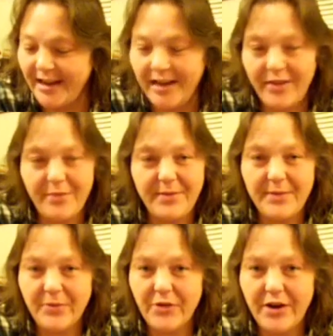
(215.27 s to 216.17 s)
Uh, the
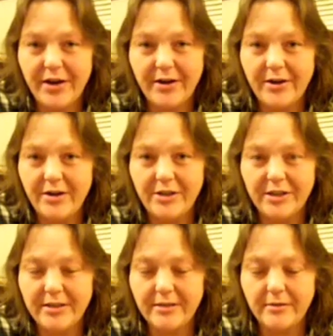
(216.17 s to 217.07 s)
people there are
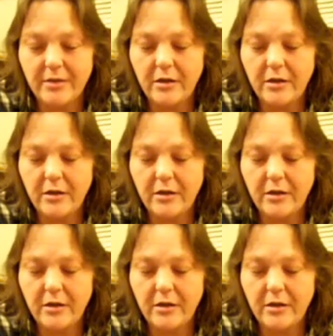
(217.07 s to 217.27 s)
just